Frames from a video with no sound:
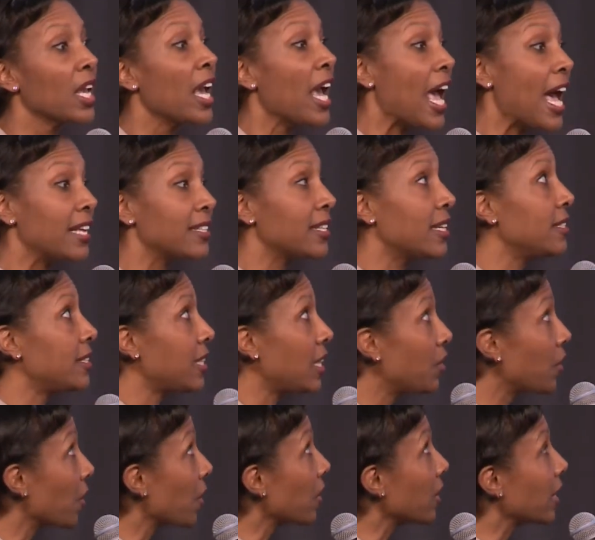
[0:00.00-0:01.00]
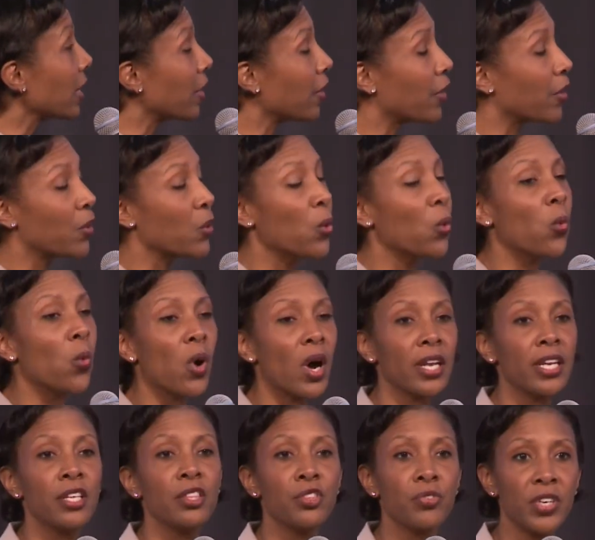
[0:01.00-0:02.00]
As I said earlier,
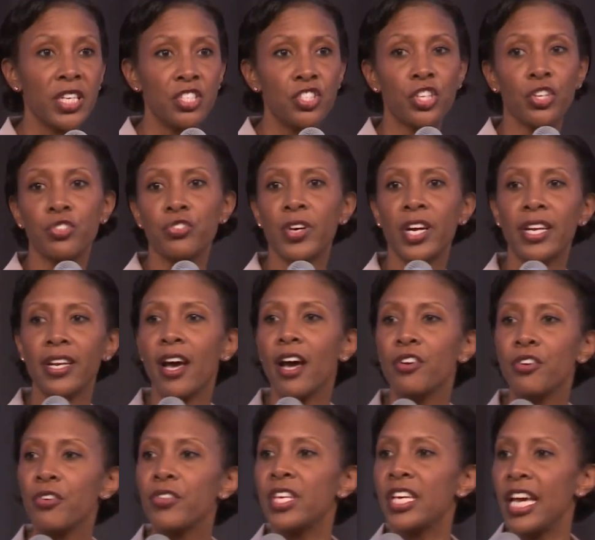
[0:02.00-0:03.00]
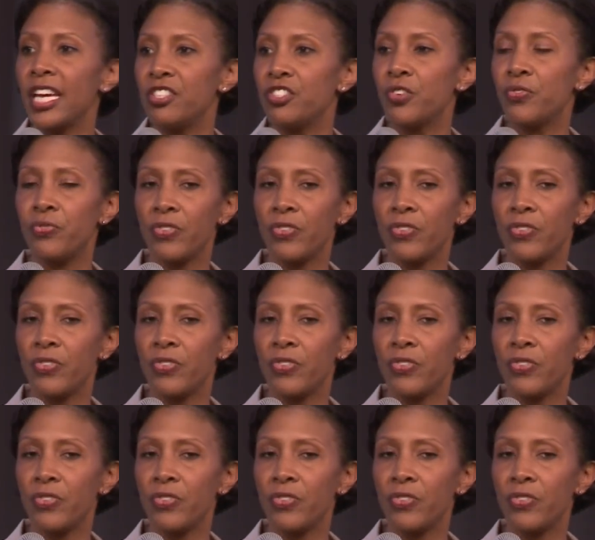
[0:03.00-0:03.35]
1 in 3 children under the age of